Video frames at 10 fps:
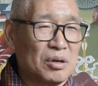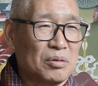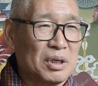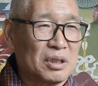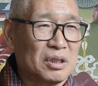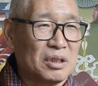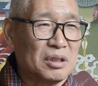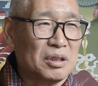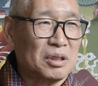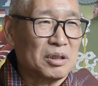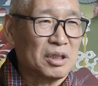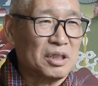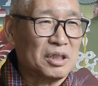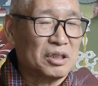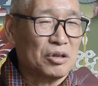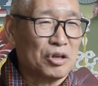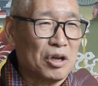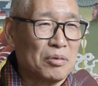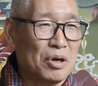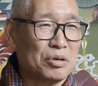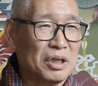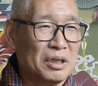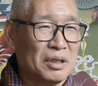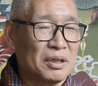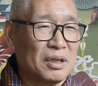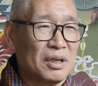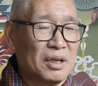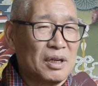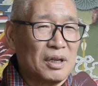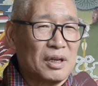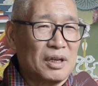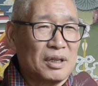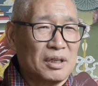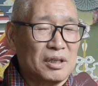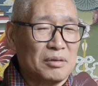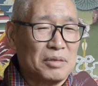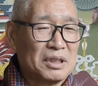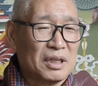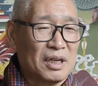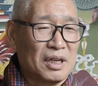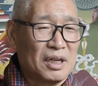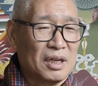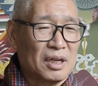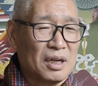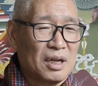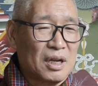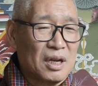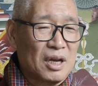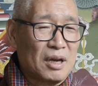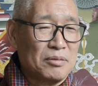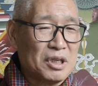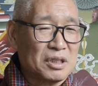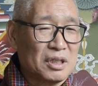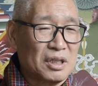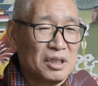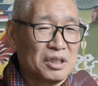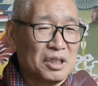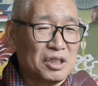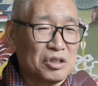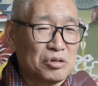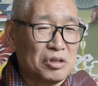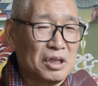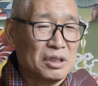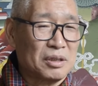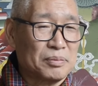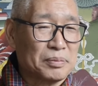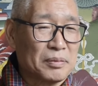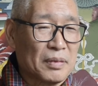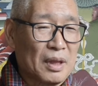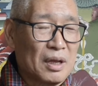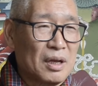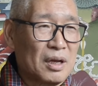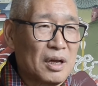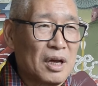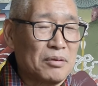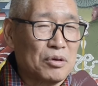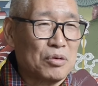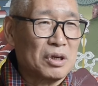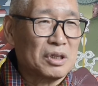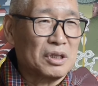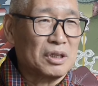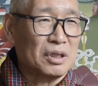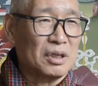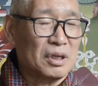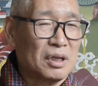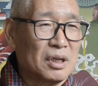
what uh, it is talking about. And, and uh, basically, I'm just a literature student, having worked in